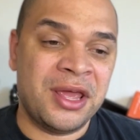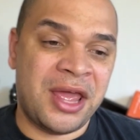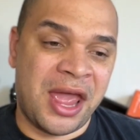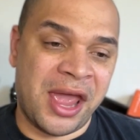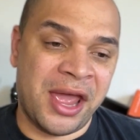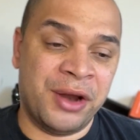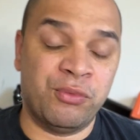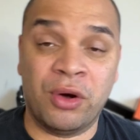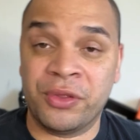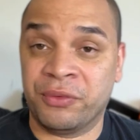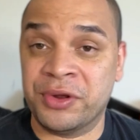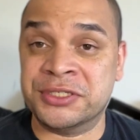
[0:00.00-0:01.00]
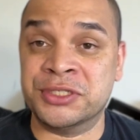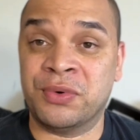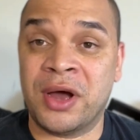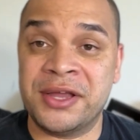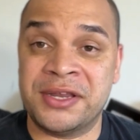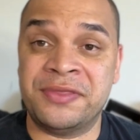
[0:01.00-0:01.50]
And one of the reasons
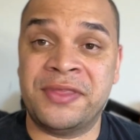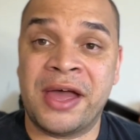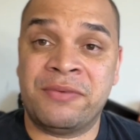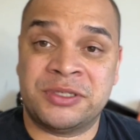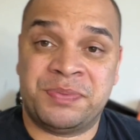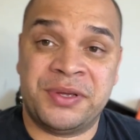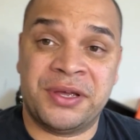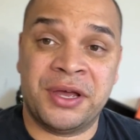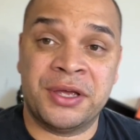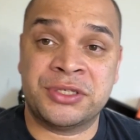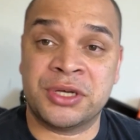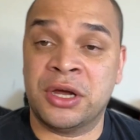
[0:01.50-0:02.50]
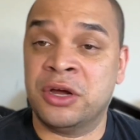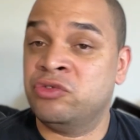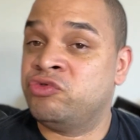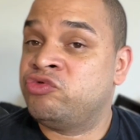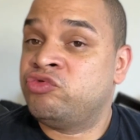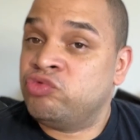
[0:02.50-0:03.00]
why I did that was because
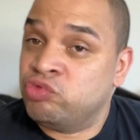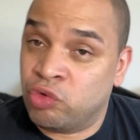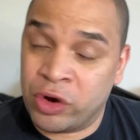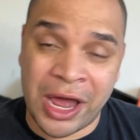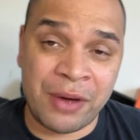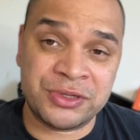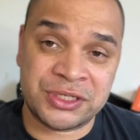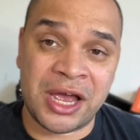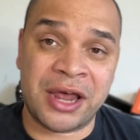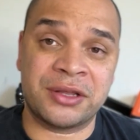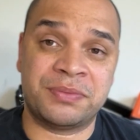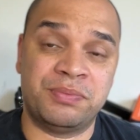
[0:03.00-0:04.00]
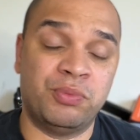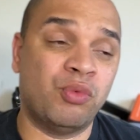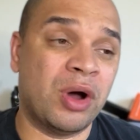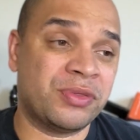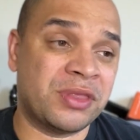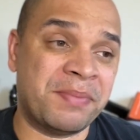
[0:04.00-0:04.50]
of
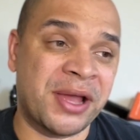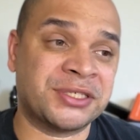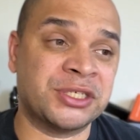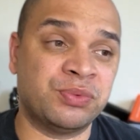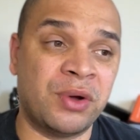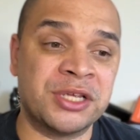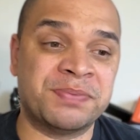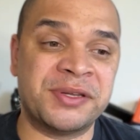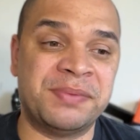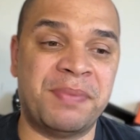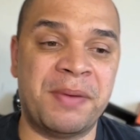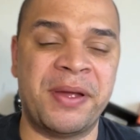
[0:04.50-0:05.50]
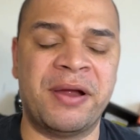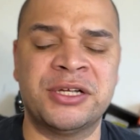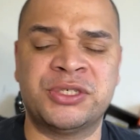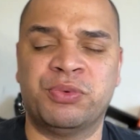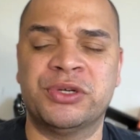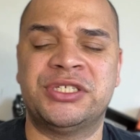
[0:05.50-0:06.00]
what the message was. My
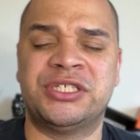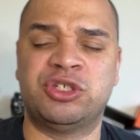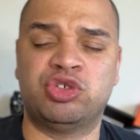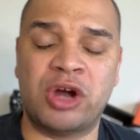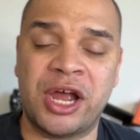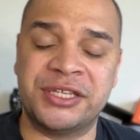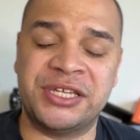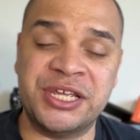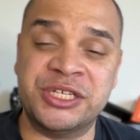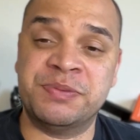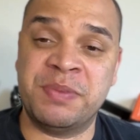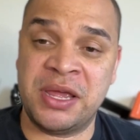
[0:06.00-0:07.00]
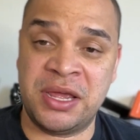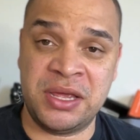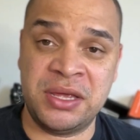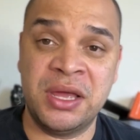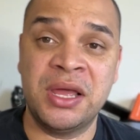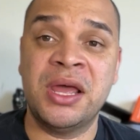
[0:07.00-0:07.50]
parents were trying to teach
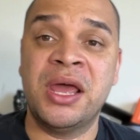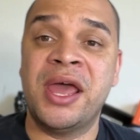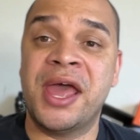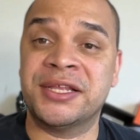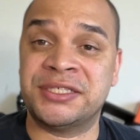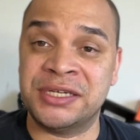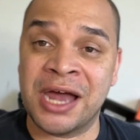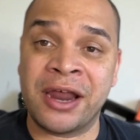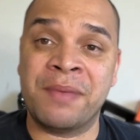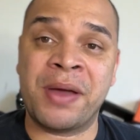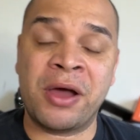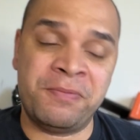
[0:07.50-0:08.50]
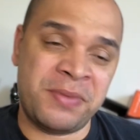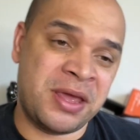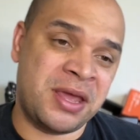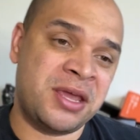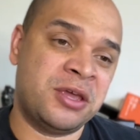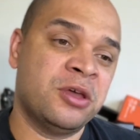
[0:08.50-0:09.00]
me, it's not about
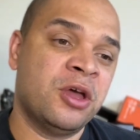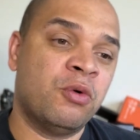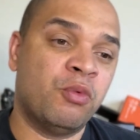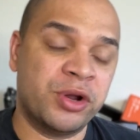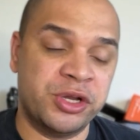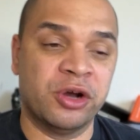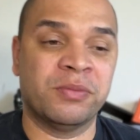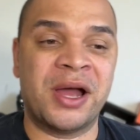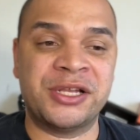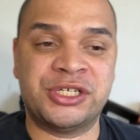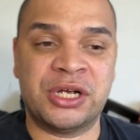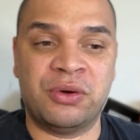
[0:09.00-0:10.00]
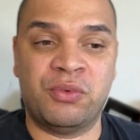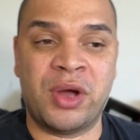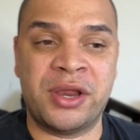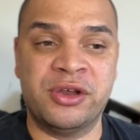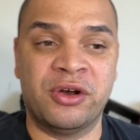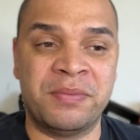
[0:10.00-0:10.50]
me. When you're
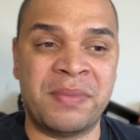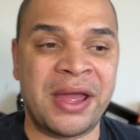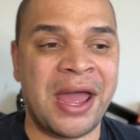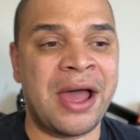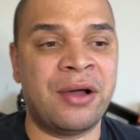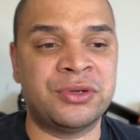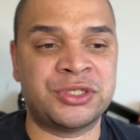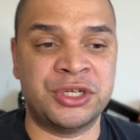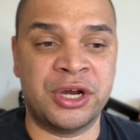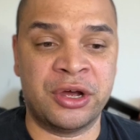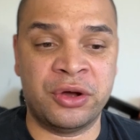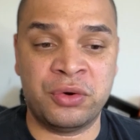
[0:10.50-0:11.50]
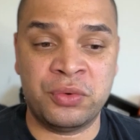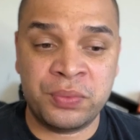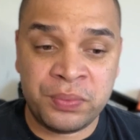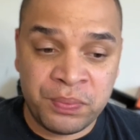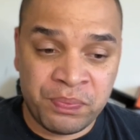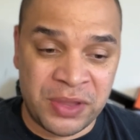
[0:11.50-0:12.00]
when you're in my house, you know,
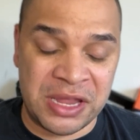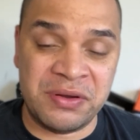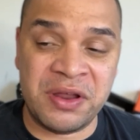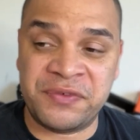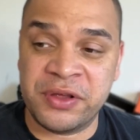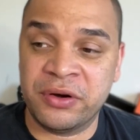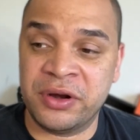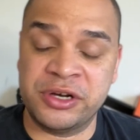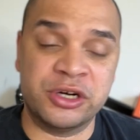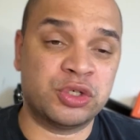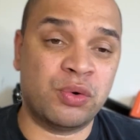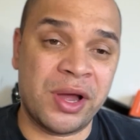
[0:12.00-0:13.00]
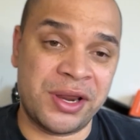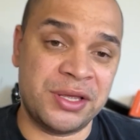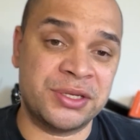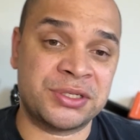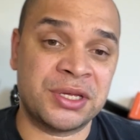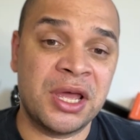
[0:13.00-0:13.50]
even if you're in your
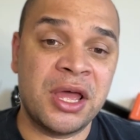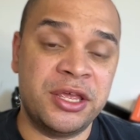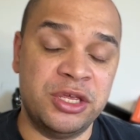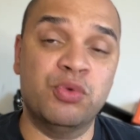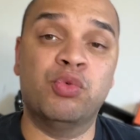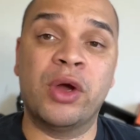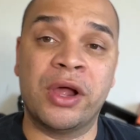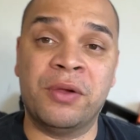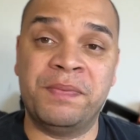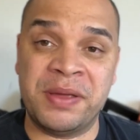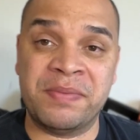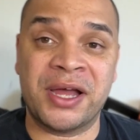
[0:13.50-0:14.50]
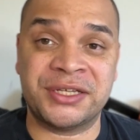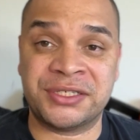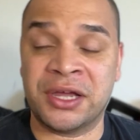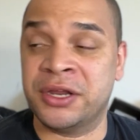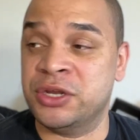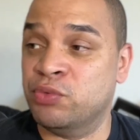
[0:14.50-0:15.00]
20s, you will be my
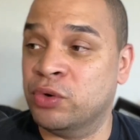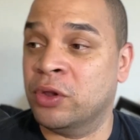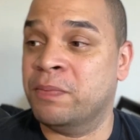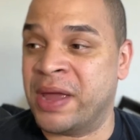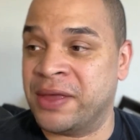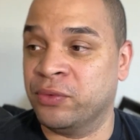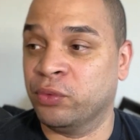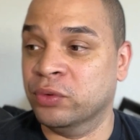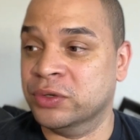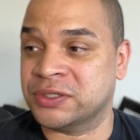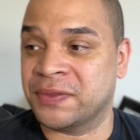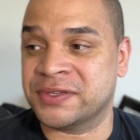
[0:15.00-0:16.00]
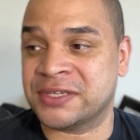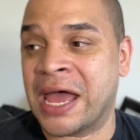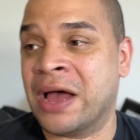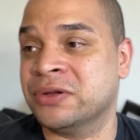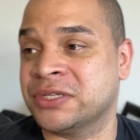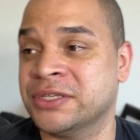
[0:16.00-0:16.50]
son. You will obey the rules of this
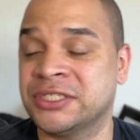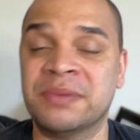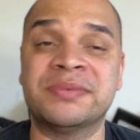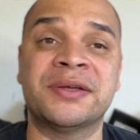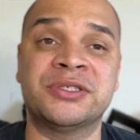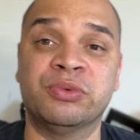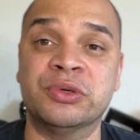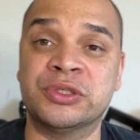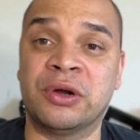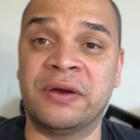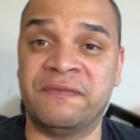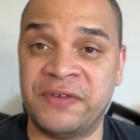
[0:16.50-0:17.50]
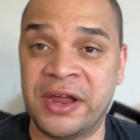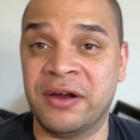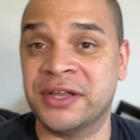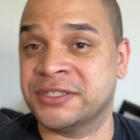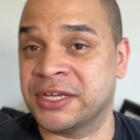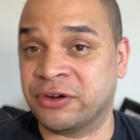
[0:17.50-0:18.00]
house. And sometimes the rules are unfair.
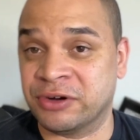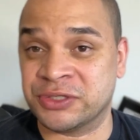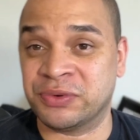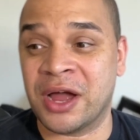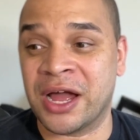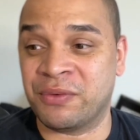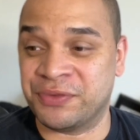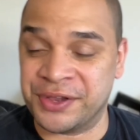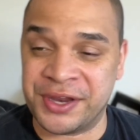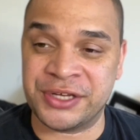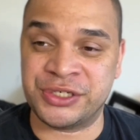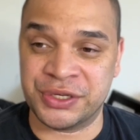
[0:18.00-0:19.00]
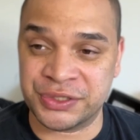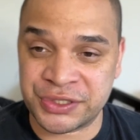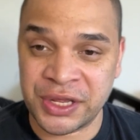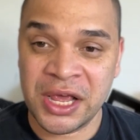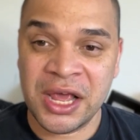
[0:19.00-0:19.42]
It's like Chris Rock with the dishes.